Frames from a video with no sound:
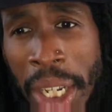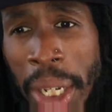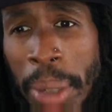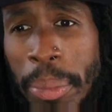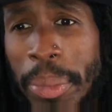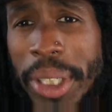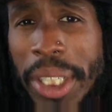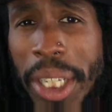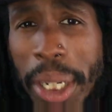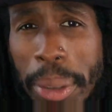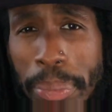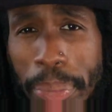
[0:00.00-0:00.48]

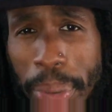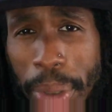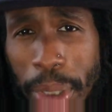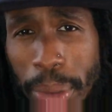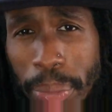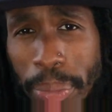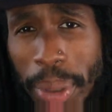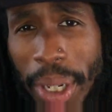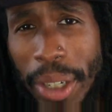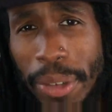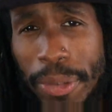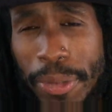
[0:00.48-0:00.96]
but yeah,
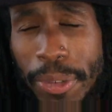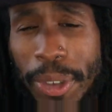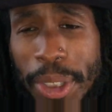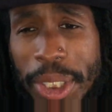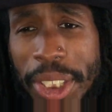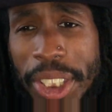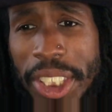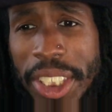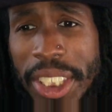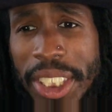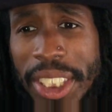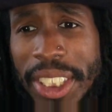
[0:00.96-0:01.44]
built by
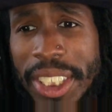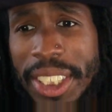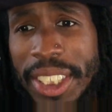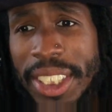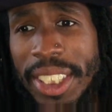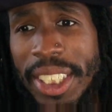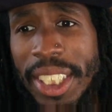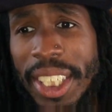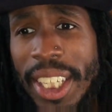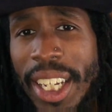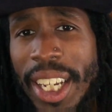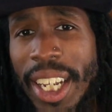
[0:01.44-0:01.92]

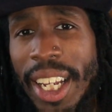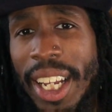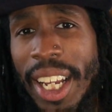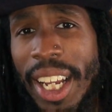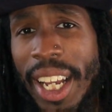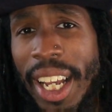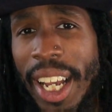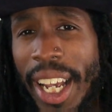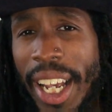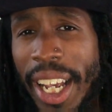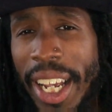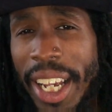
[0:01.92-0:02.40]
Furches
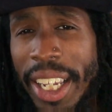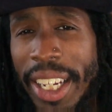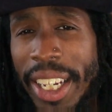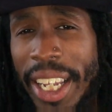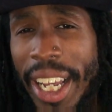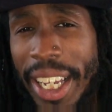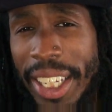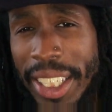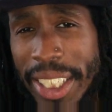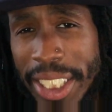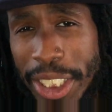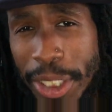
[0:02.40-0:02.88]
and
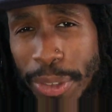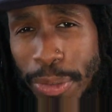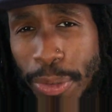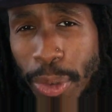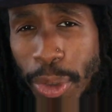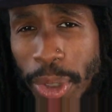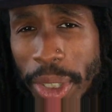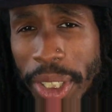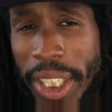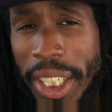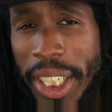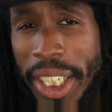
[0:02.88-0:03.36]

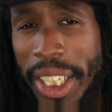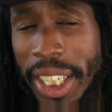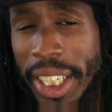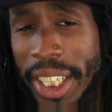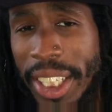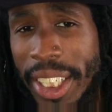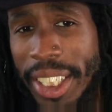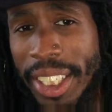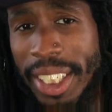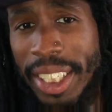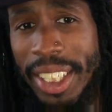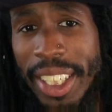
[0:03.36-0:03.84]
LS4
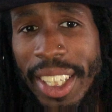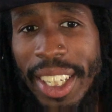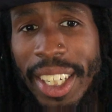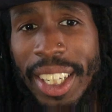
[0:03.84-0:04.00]
King